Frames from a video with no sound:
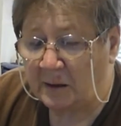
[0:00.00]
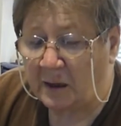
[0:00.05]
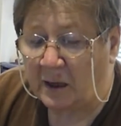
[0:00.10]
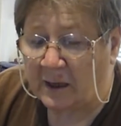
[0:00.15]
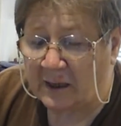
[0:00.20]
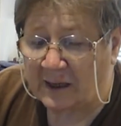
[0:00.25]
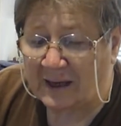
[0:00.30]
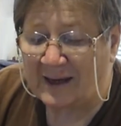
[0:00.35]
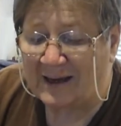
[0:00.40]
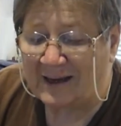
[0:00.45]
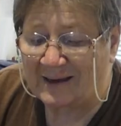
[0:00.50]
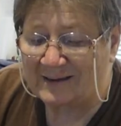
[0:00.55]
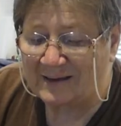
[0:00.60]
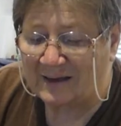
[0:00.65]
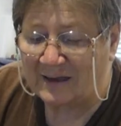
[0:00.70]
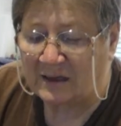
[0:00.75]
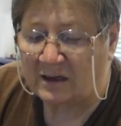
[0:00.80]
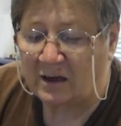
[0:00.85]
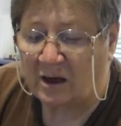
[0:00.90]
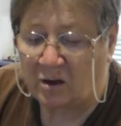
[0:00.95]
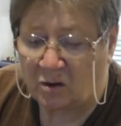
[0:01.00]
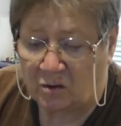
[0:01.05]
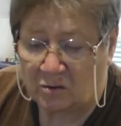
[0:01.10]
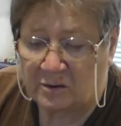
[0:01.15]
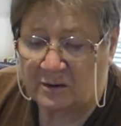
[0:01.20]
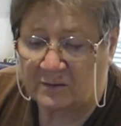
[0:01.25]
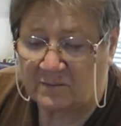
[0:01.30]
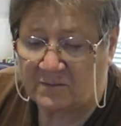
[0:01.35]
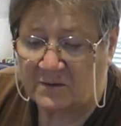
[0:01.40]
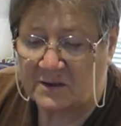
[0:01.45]
I can't get
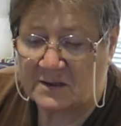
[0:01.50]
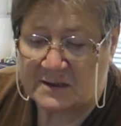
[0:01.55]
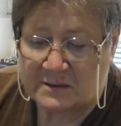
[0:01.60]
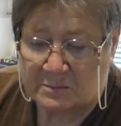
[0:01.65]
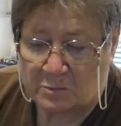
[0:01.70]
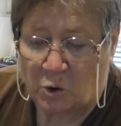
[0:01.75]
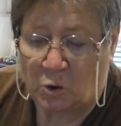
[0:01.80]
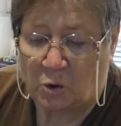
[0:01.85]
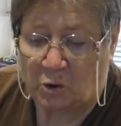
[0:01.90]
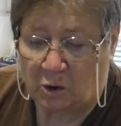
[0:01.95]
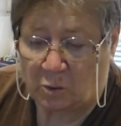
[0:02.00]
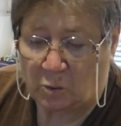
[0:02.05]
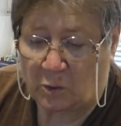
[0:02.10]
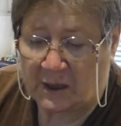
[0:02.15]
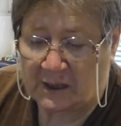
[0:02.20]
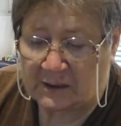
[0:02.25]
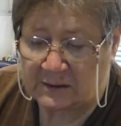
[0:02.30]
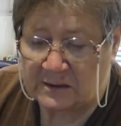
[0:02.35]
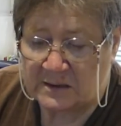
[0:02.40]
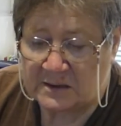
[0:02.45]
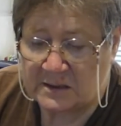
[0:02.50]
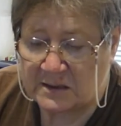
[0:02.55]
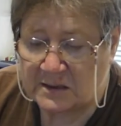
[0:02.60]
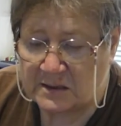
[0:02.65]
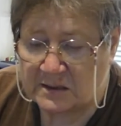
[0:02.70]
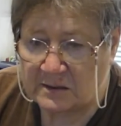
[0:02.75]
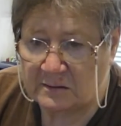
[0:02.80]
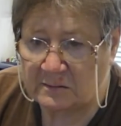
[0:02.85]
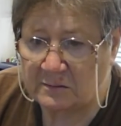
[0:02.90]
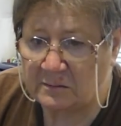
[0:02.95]
hold of the smaller
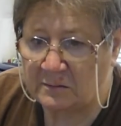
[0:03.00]
ones.